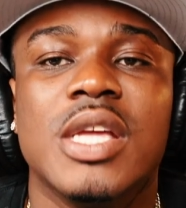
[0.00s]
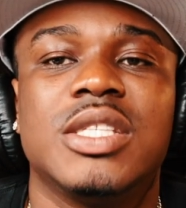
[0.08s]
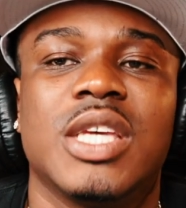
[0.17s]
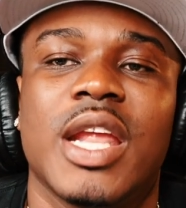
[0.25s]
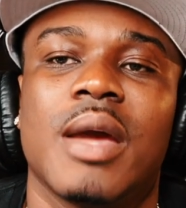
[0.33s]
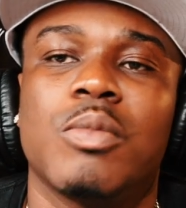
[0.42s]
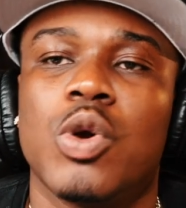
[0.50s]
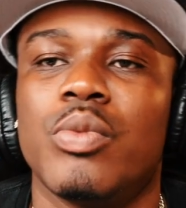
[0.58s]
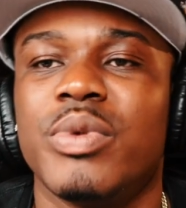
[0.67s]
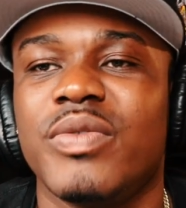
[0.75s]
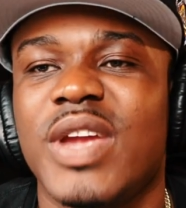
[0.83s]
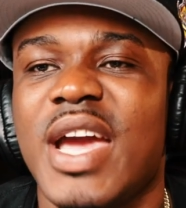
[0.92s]
Today I'm going
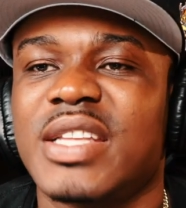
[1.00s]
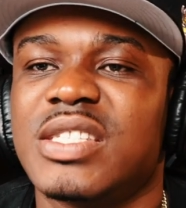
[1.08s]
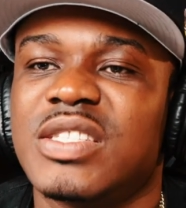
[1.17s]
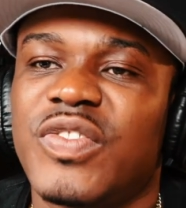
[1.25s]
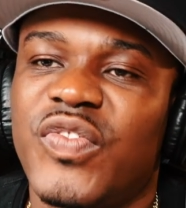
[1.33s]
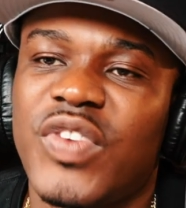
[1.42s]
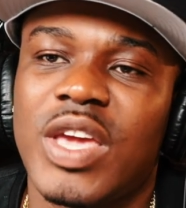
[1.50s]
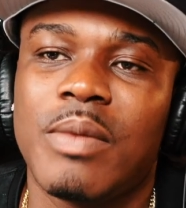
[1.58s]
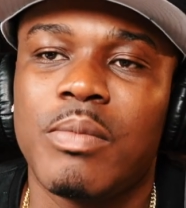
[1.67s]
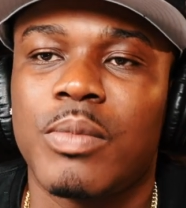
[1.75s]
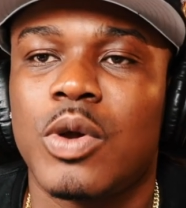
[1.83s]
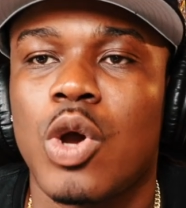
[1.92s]
to be reacting to
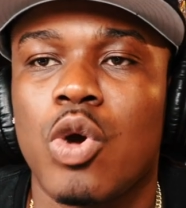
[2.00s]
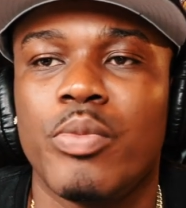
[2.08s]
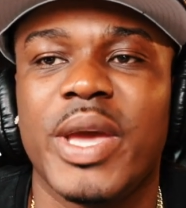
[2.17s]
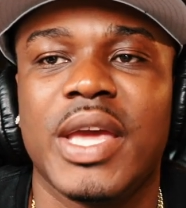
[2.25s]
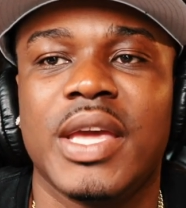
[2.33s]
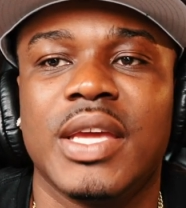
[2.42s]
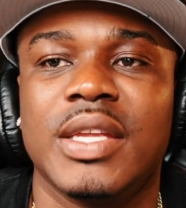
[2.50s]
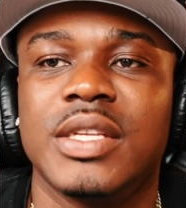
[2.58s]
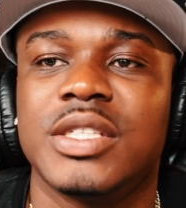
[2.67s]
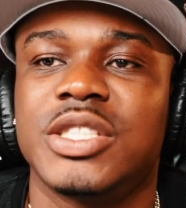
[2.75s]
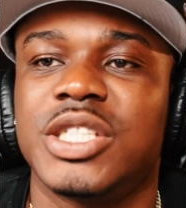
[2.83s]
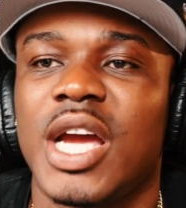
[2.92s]
Fame Kobaine,
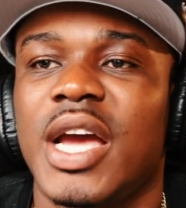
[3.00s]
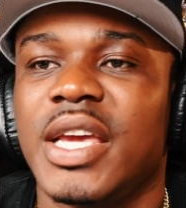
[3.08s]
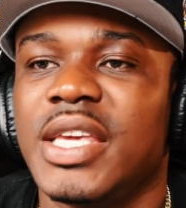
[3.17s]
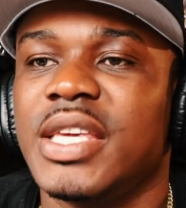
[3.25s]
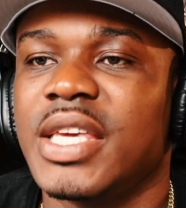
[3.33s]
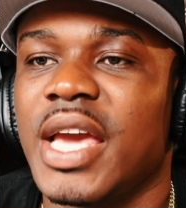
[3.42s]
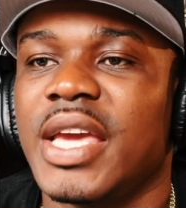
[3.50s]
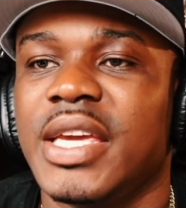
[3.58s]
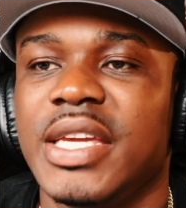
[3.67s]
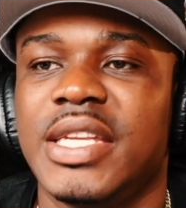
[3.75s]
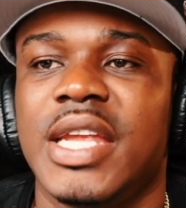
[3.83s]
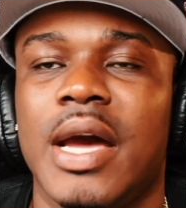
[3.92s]
Sha EK,
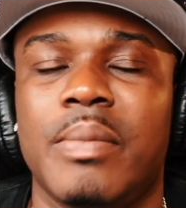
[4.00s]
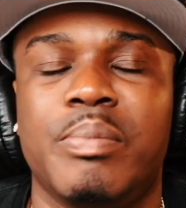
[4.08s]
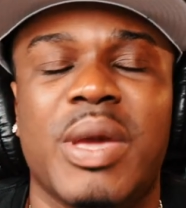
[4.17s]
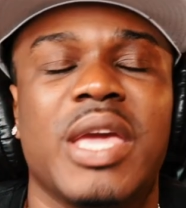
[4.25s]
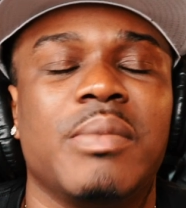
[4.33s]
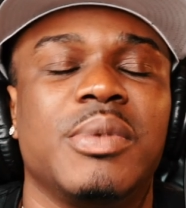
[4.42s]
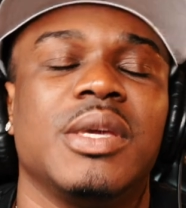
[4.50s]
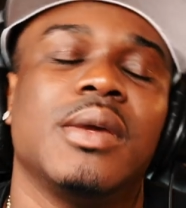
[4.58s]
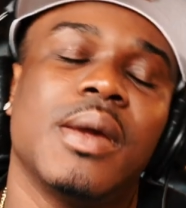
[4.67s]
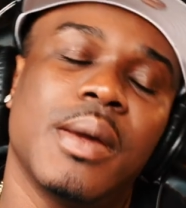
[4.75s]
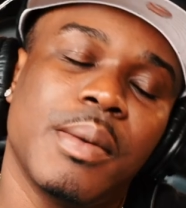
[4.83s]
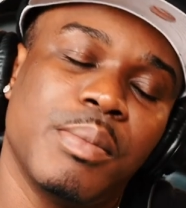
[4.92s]
Edot Baby,
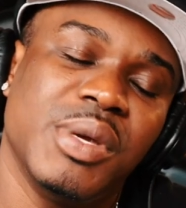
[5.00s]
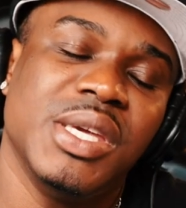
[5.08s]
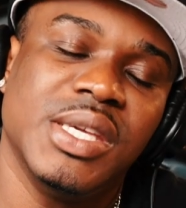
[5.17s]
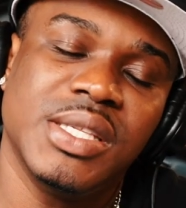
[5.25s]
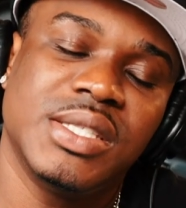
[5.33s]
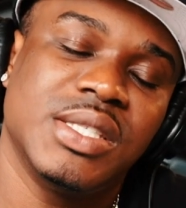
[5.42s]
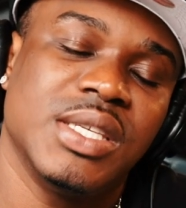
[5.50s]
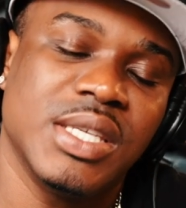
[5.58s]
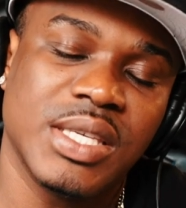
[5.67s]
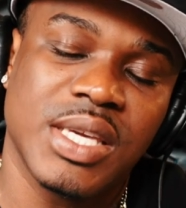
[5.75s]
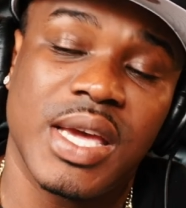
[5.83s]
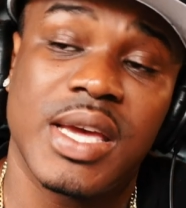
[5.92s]

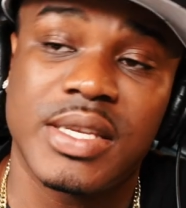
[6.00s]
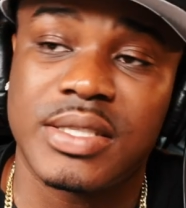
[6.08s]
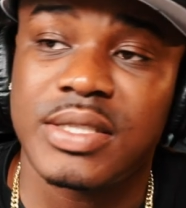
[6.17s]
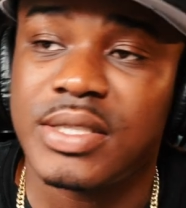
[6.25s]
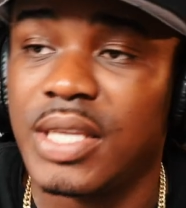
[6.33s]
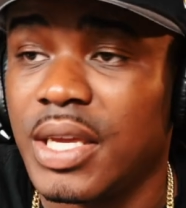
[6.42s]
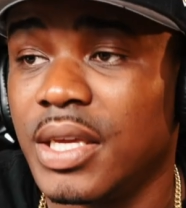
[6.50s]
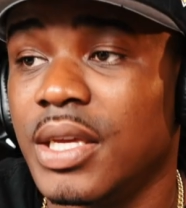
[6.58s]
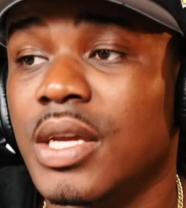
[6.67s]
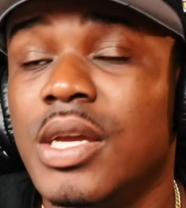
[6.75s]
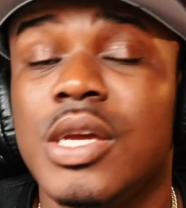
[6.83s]
PTSD.